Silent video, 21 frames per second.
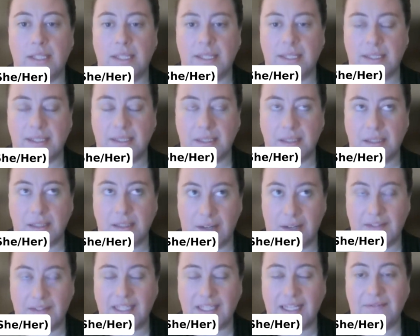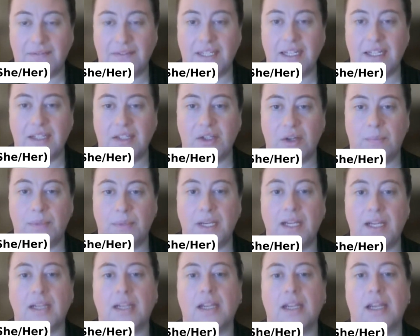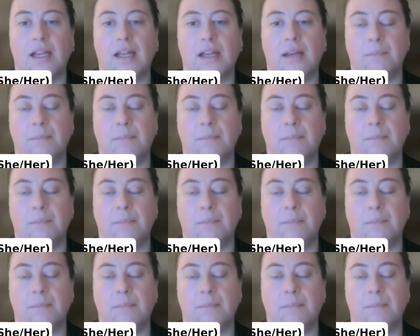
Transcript: and life safety topic,